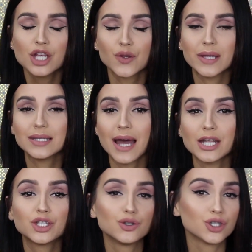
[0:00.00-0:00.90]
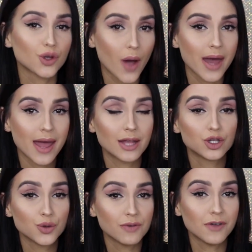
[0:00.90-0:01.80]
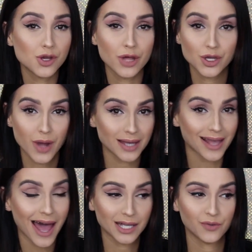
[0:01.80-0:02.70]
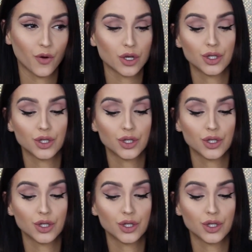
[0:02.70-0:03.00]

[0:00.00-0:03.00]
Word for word: So I just decided to just go ahead and do the video that you guys asked for.